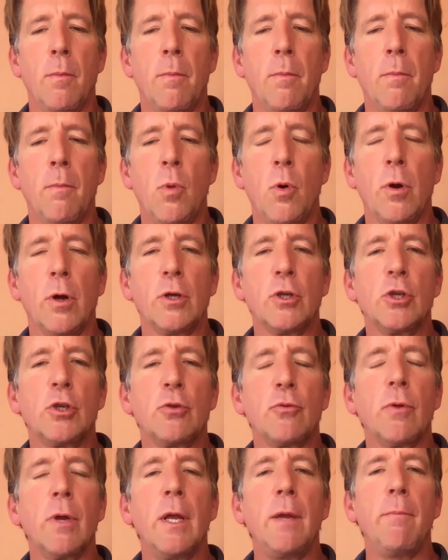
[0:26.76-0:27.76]
more
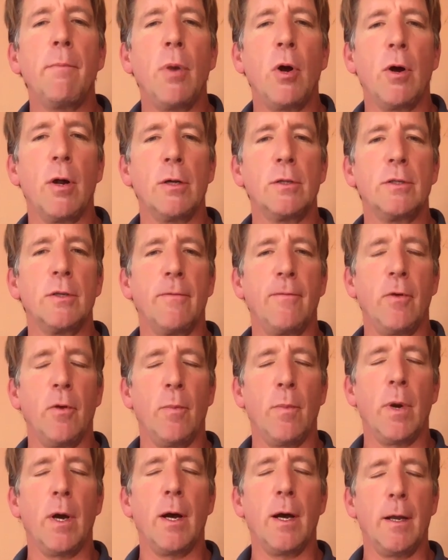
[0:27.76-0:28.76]
extreme parts of your
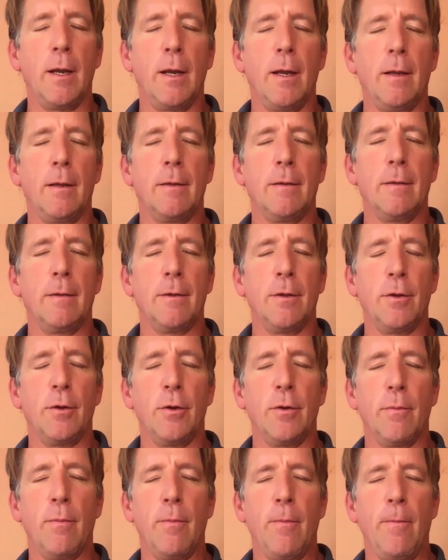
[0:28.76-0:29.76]
body,
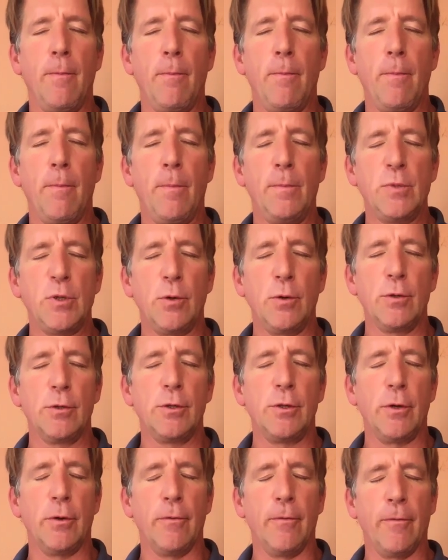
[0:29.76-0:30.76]
your
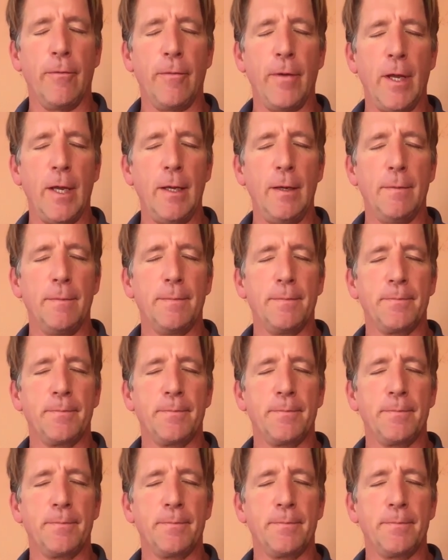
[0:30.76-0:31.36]
soles of your feet.